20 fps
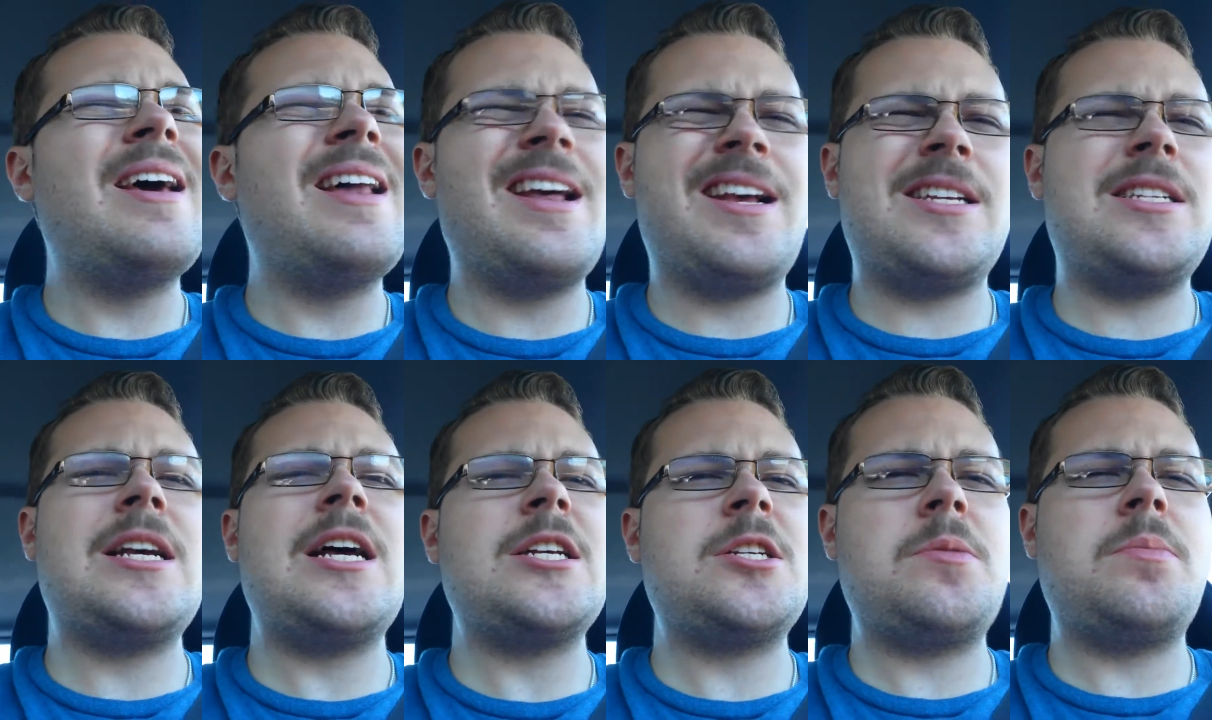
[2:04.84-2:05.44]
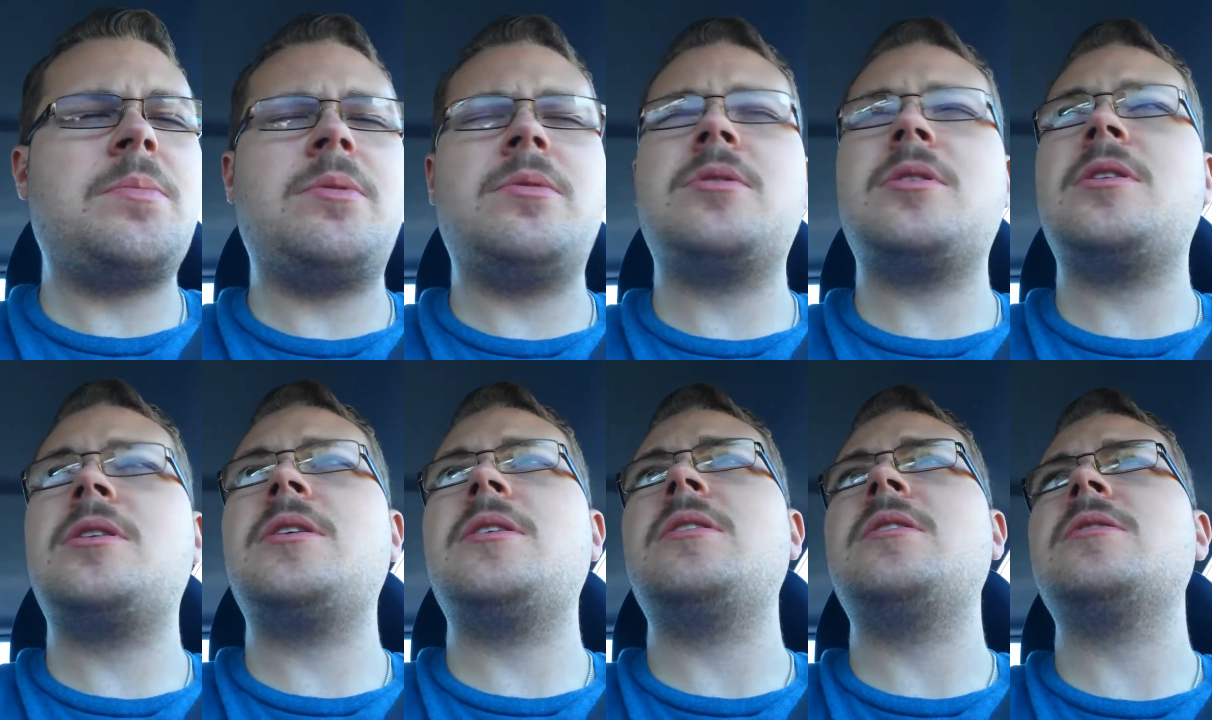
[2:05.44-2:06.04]
and accessible
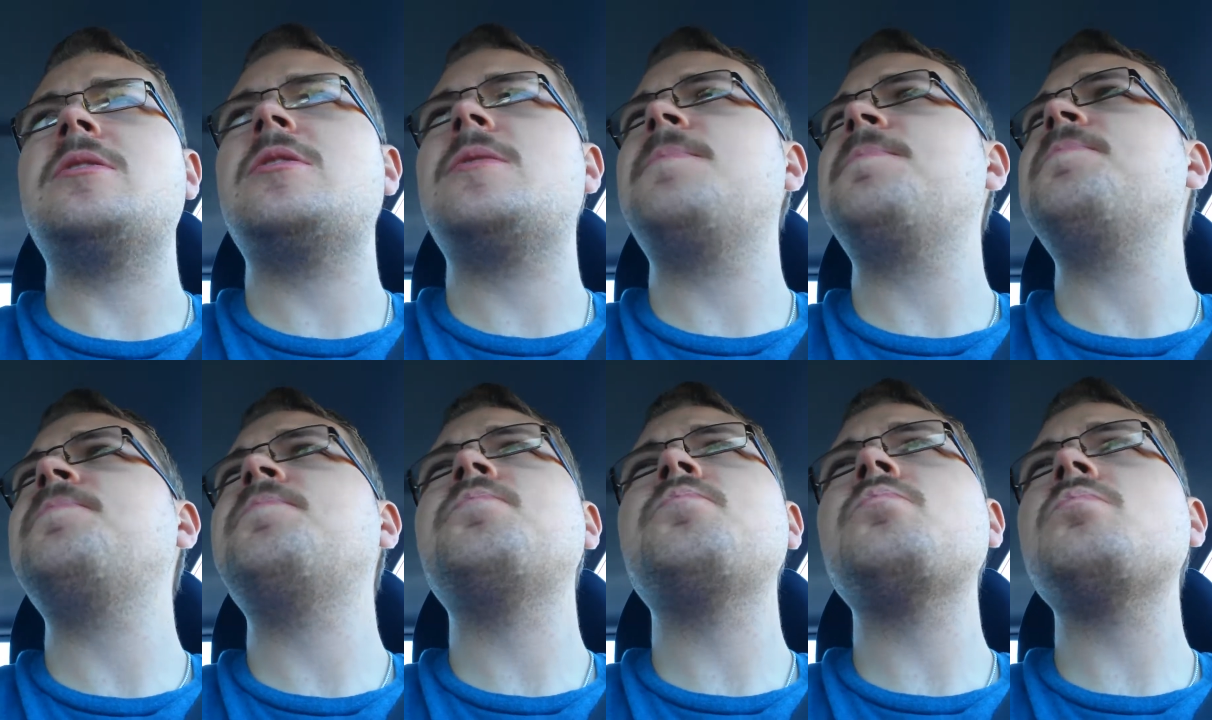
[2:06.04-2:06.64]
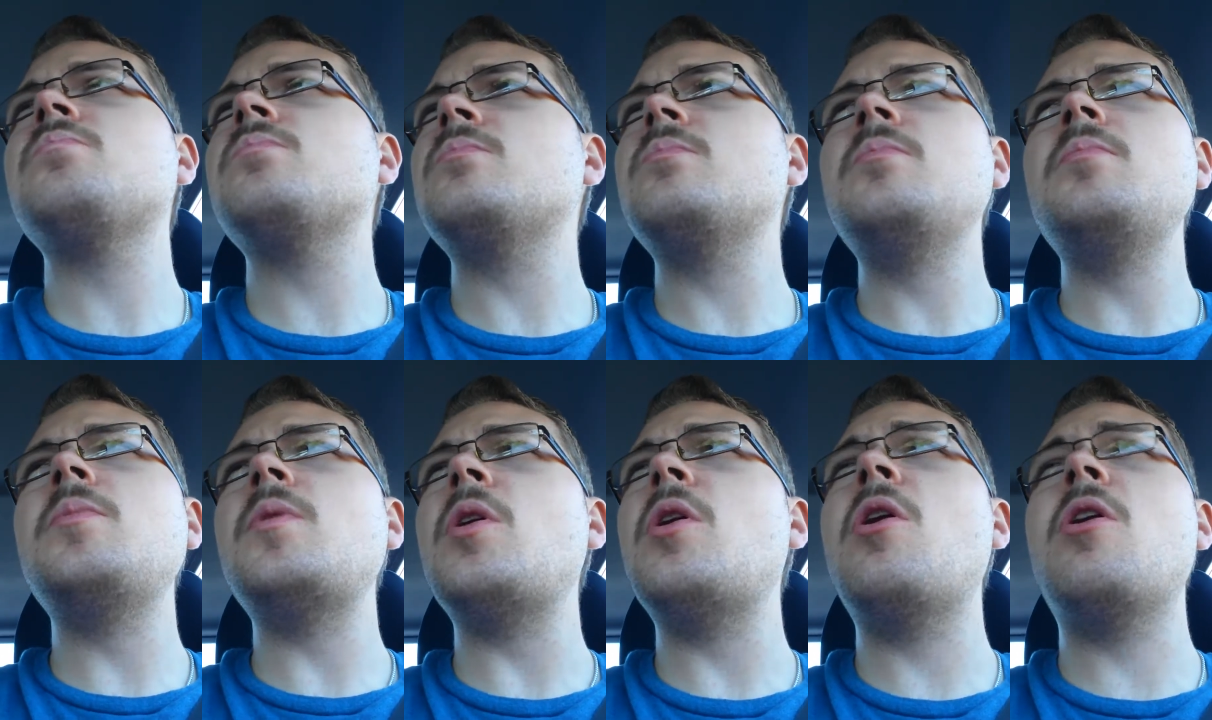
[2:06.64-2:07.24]
to teens.
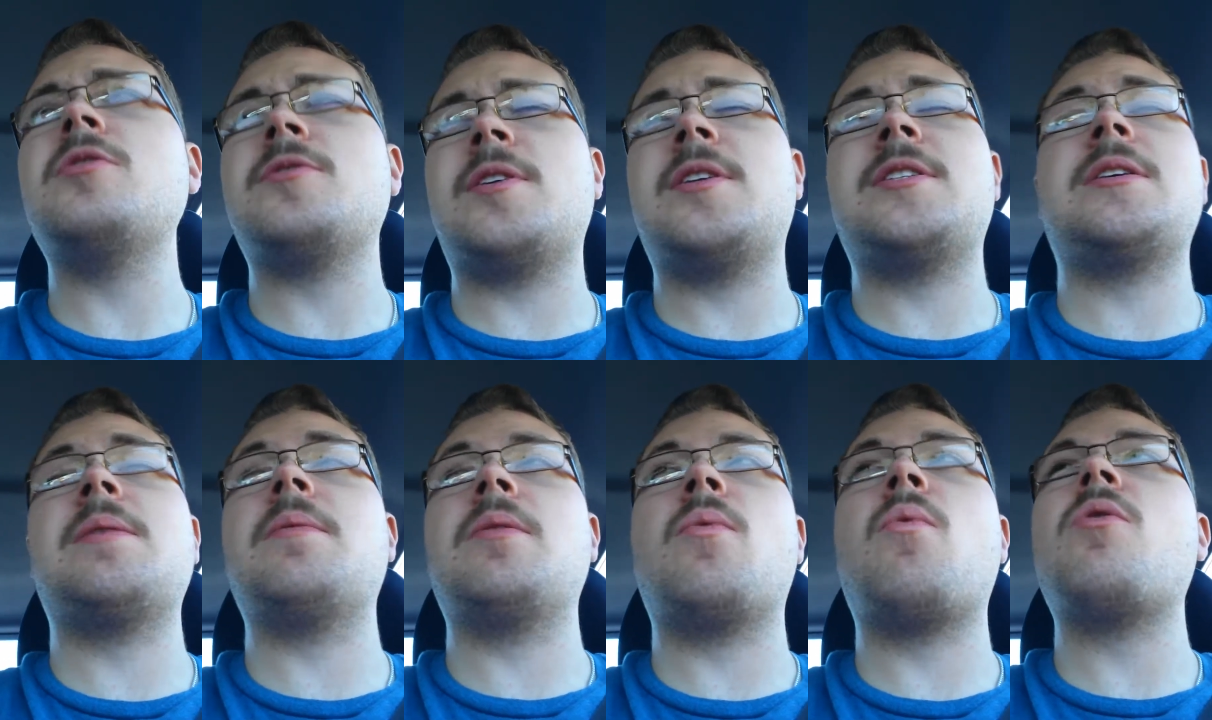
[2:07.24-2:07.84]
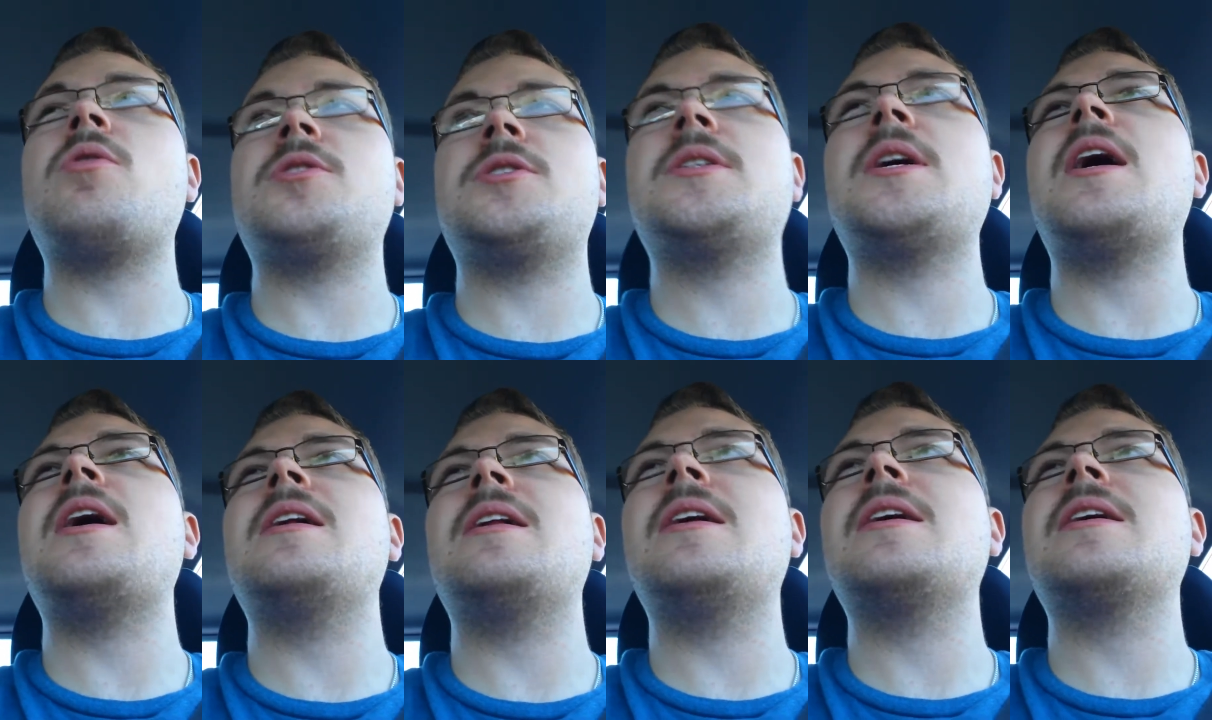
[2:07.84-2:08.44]
Also, some of the worst
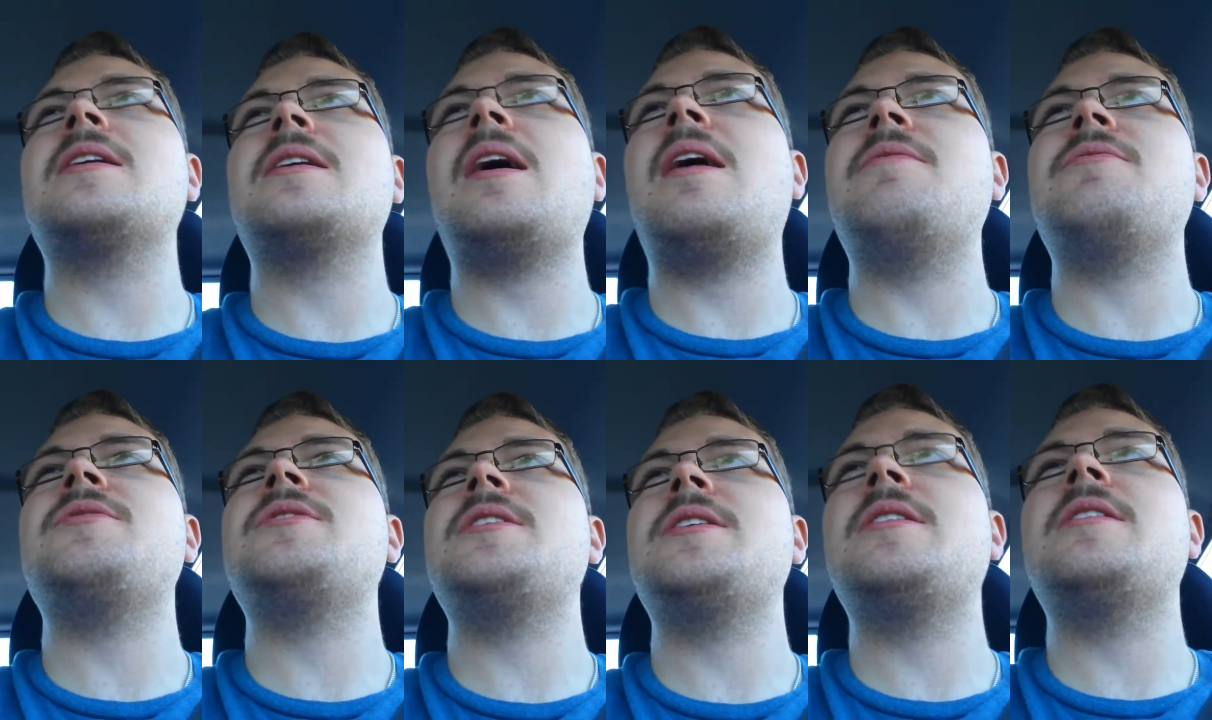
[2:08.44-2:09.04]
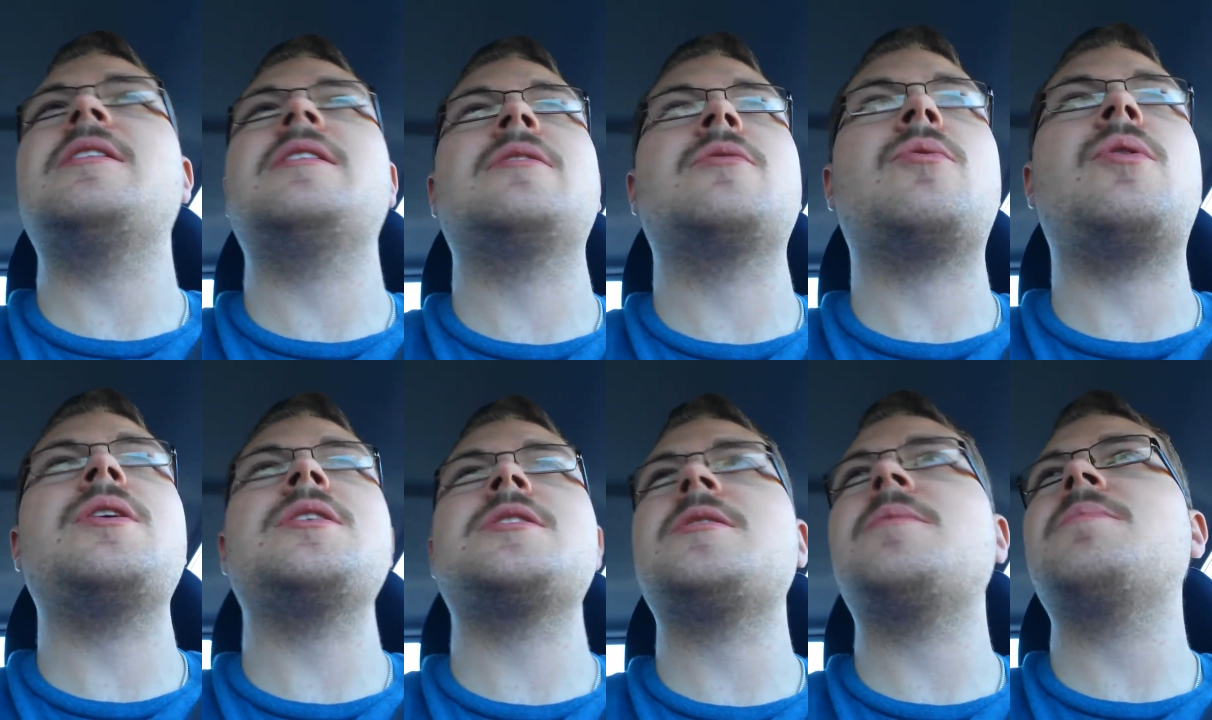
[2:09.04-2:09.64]
dialogue I've seen in
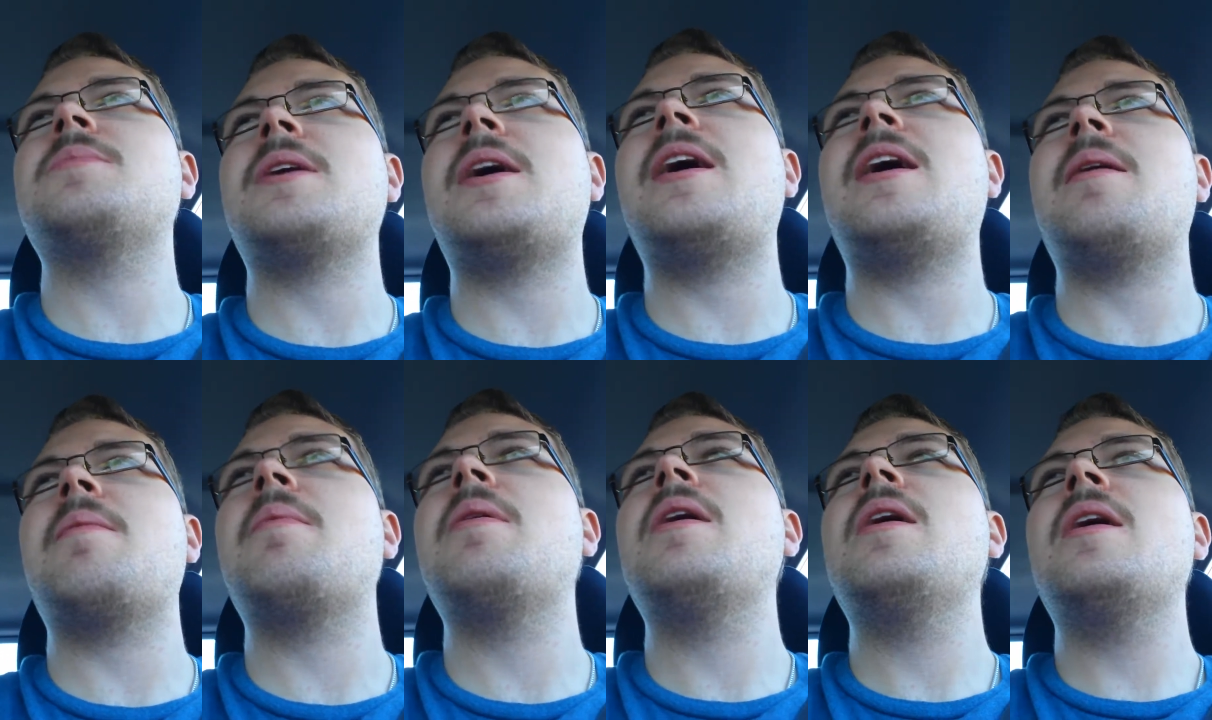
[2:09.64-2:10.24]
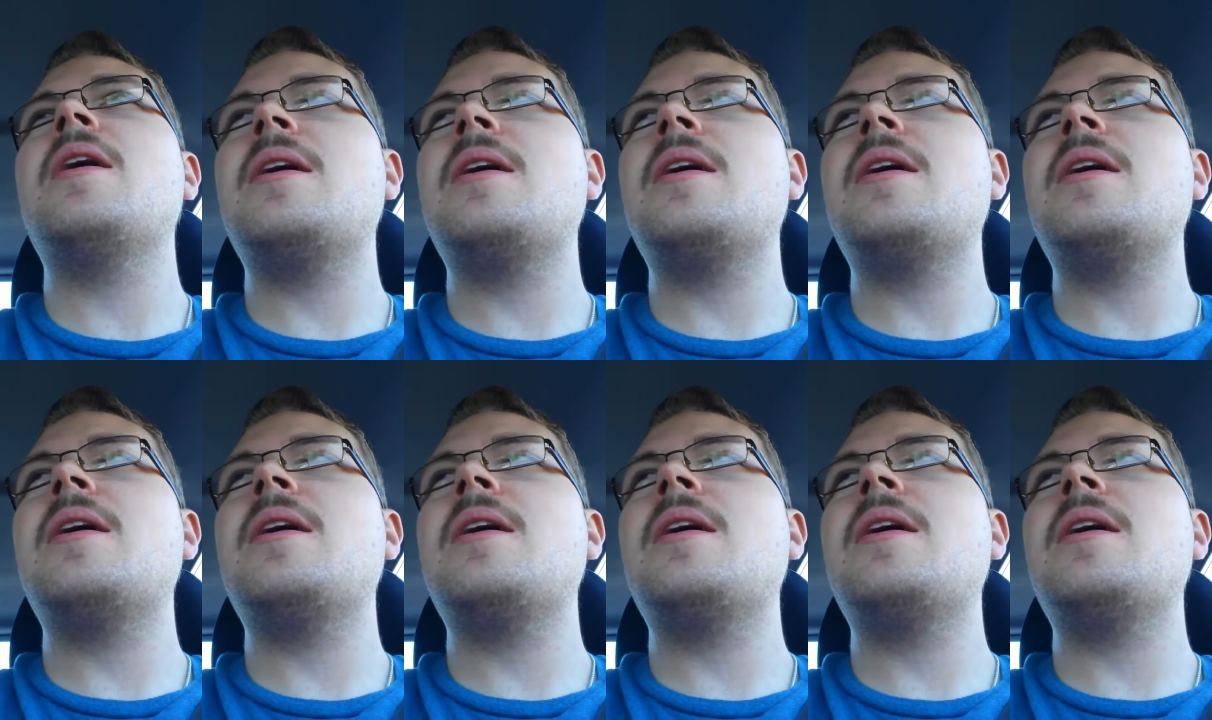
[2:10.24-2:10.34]
quite some time.